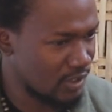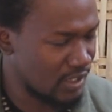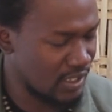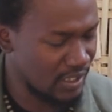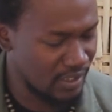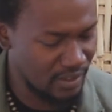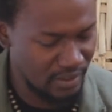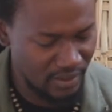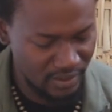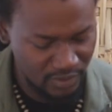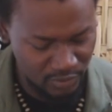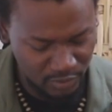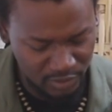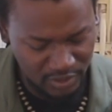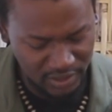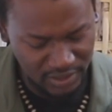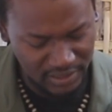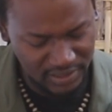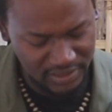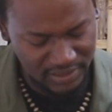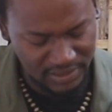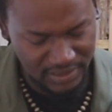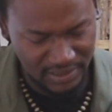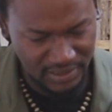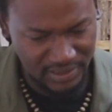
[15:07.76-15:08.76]
okay you see
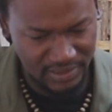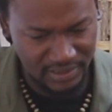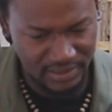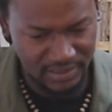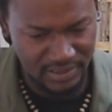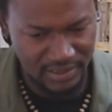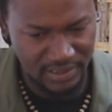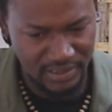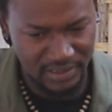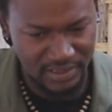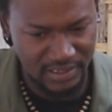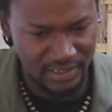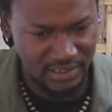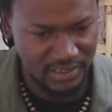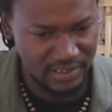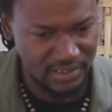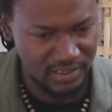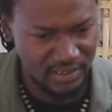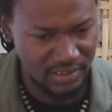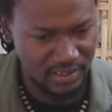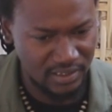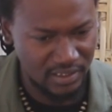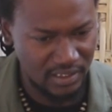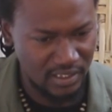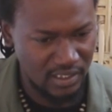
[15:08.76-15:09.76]
these three, three
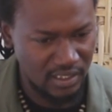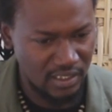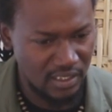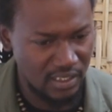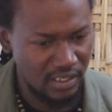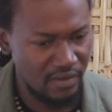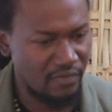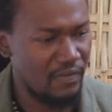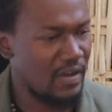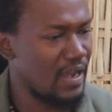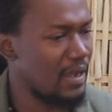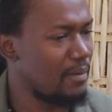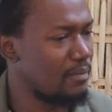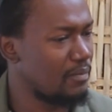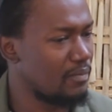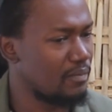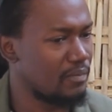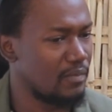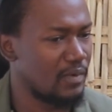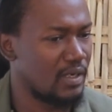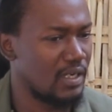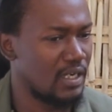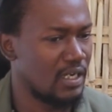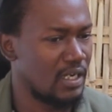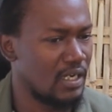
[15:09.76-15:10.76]
things if
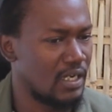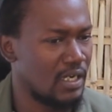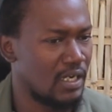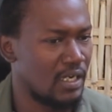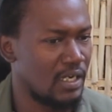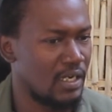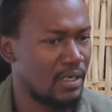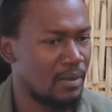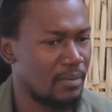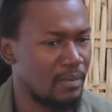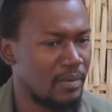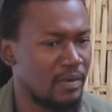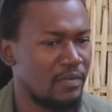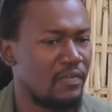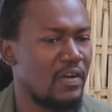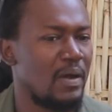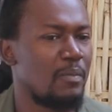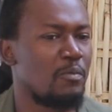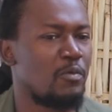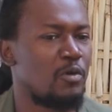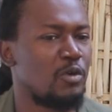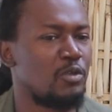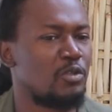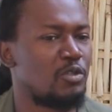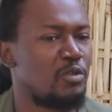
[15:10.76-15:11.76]
I'm uh, if
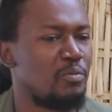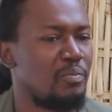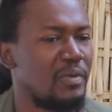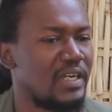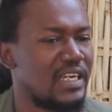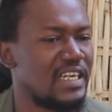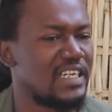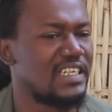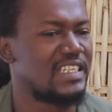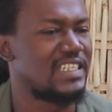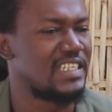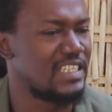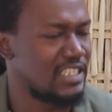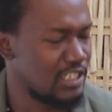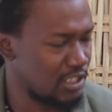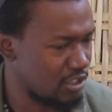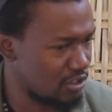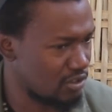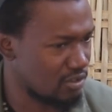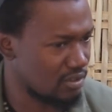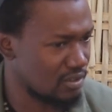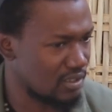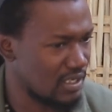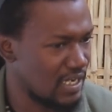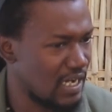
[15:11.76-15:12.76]
I'm going to make a
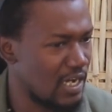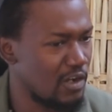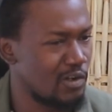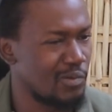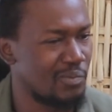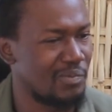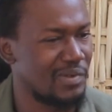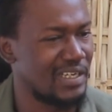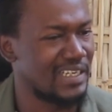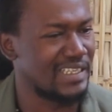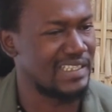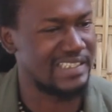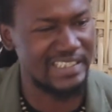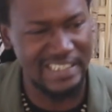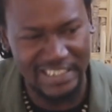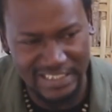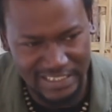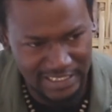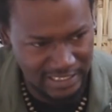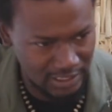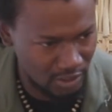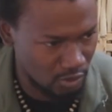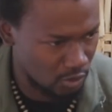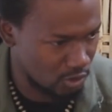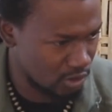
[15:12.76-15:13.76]
decision, I will be a
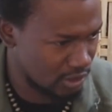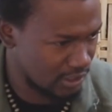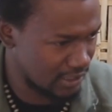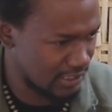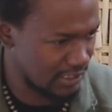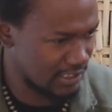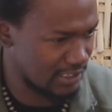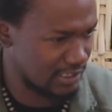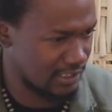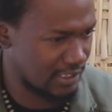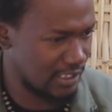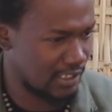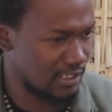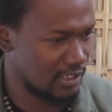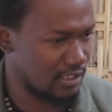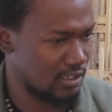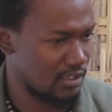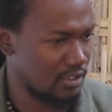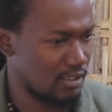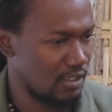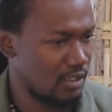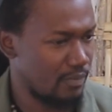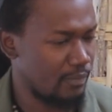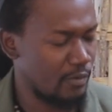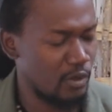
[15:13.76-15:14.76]
dictator on these
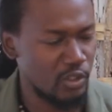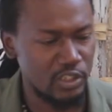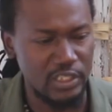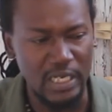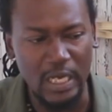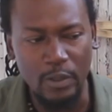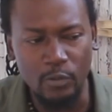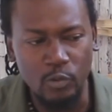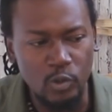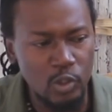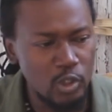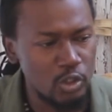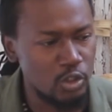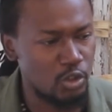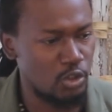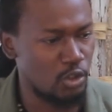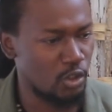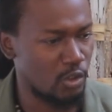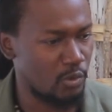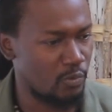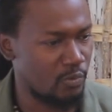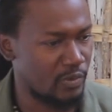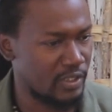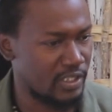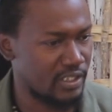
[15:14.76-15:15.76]
things because I will not
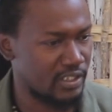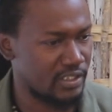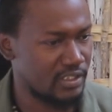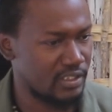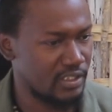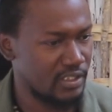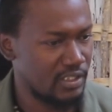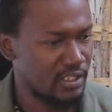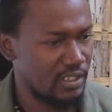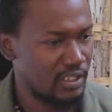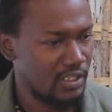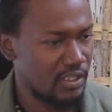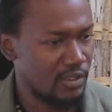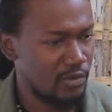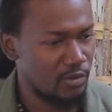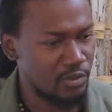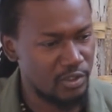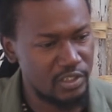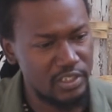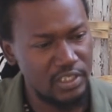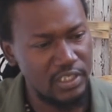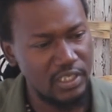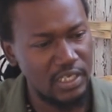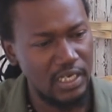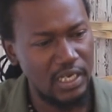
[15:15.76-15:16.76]
joke with it. You
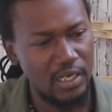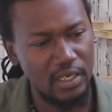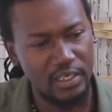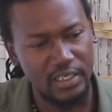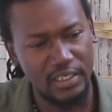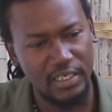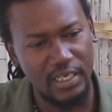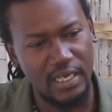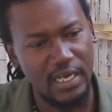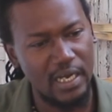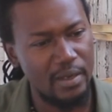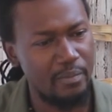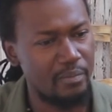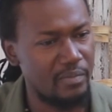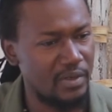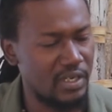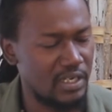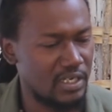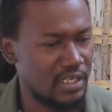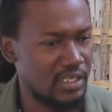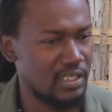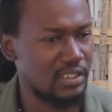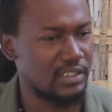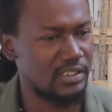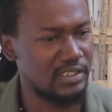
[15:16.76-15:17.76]
see, uh, the
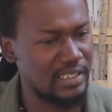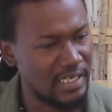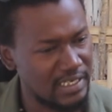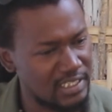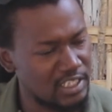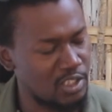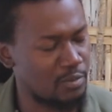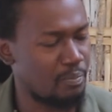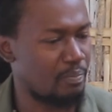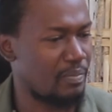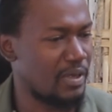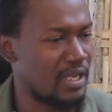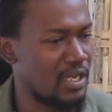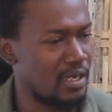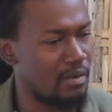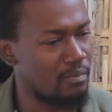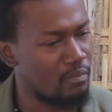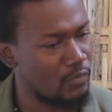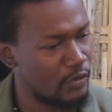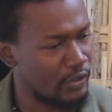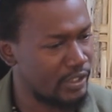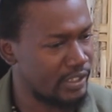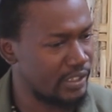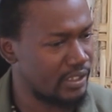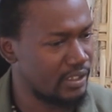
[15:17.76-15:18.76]
Gambian taxpayer
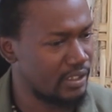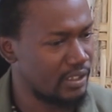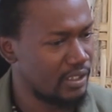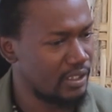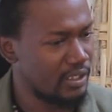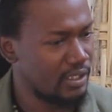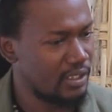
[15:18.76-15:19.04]
money.